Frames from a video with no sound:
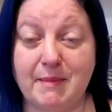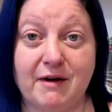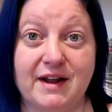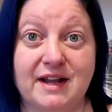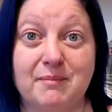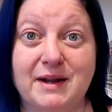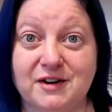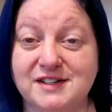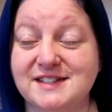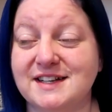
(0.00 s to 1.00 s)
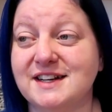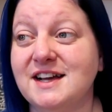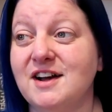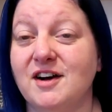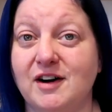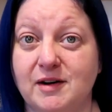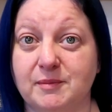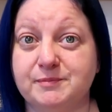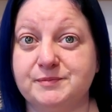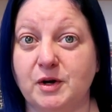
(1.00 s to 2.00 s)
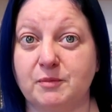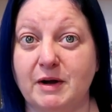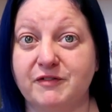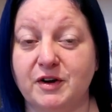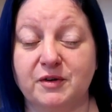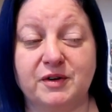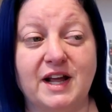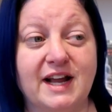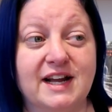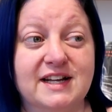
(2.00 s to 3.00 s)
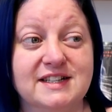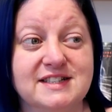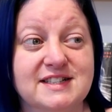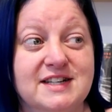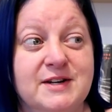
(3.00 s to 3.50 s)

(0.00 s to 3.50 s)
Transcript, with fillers: Mary E. Pearson um, on my phone and